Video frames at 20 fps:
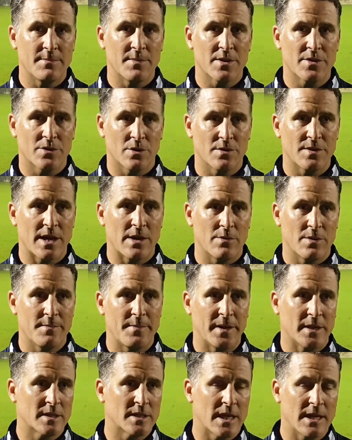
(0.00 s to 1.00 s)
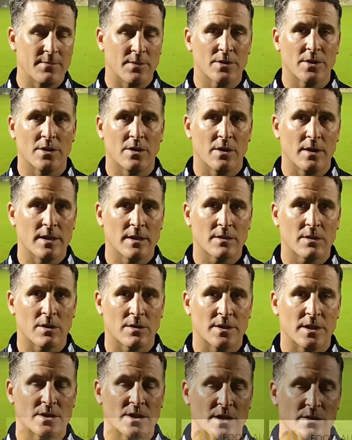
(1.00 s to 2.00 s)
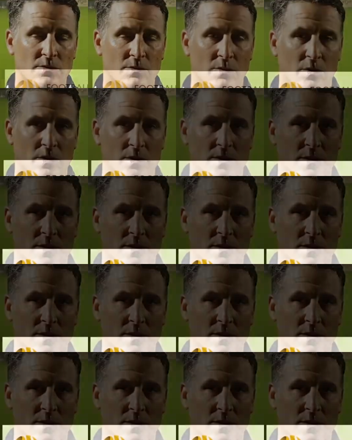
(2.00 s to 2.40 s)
I thought they were the better team on the night and got their just reward.